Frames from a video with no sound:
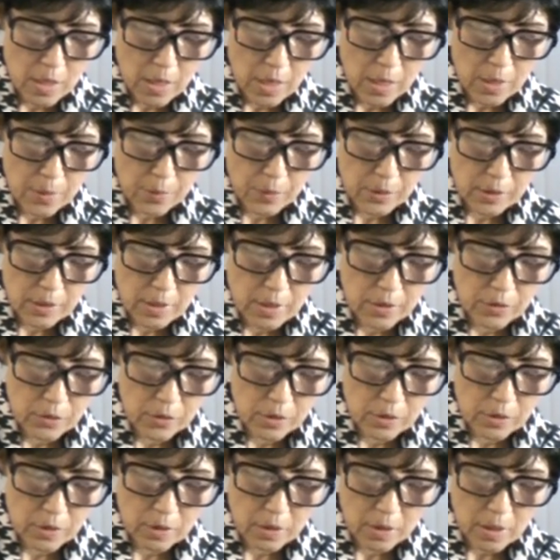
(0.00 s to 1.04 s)

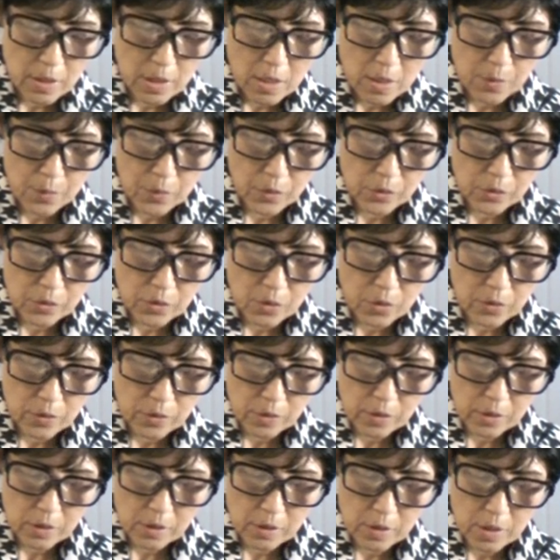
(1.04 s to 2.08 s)
Hipposos,
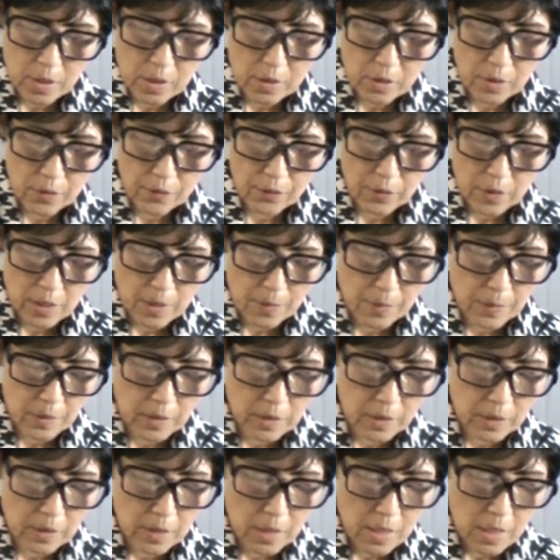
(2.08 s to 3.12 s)
son of
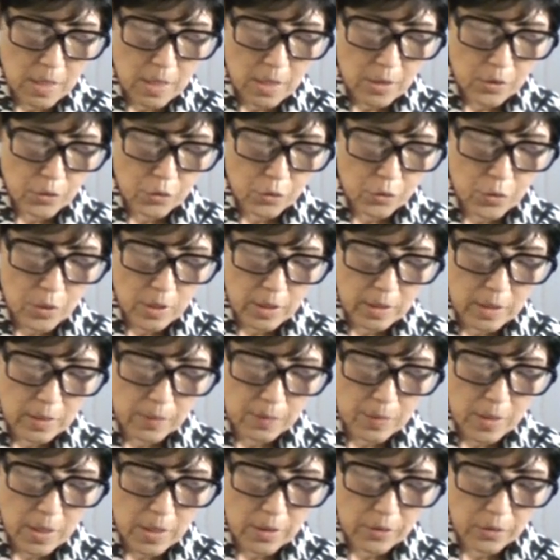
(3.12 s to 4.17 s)
Captain, struck
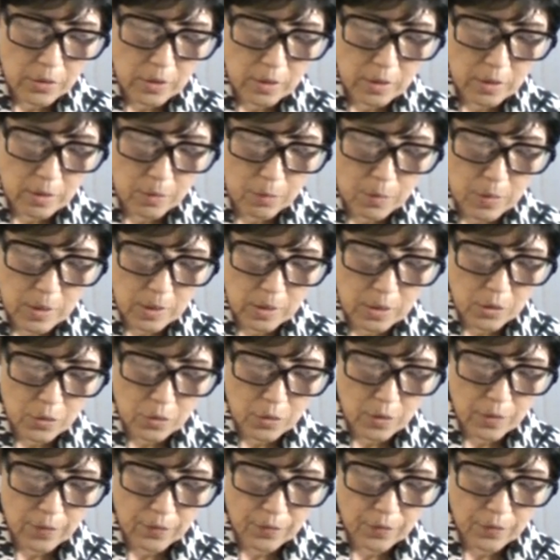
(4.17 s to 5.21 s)
him under the
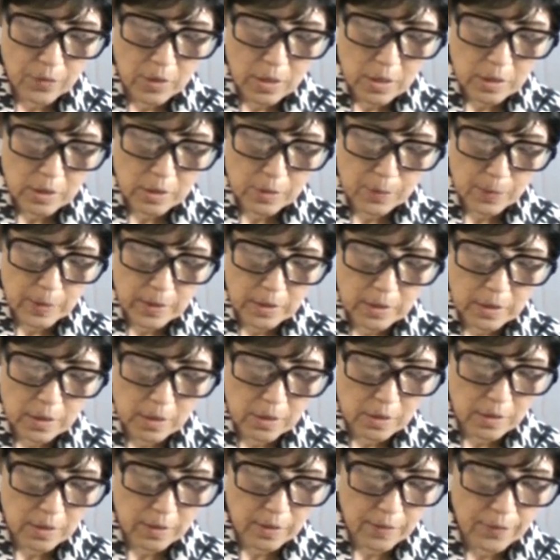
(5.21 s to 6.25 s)
midriff, split
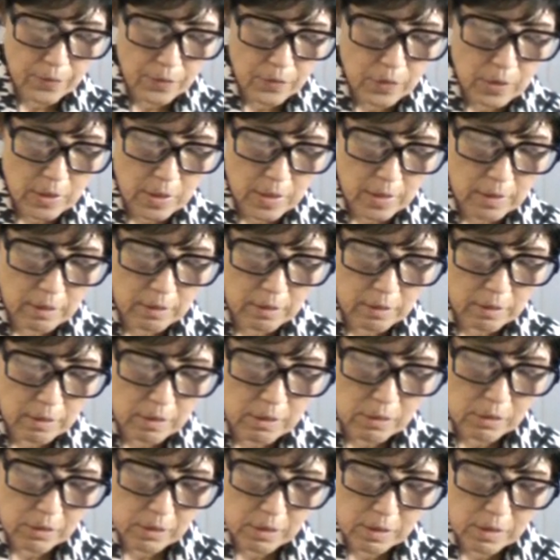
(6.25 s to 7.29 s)
his liver, and the
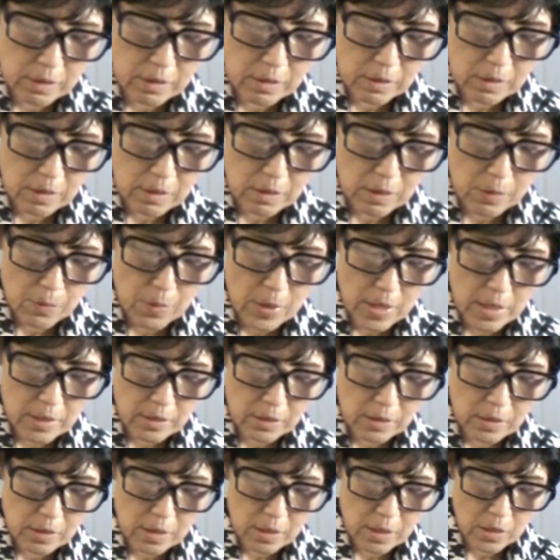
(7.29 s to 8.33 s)
instant the
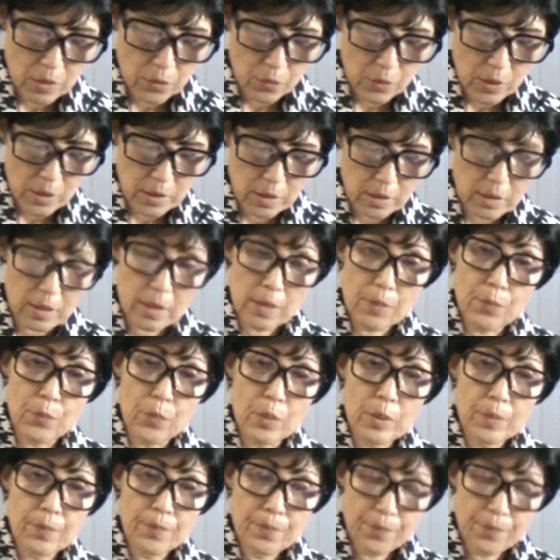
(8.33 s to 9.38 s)
man's knee went limp.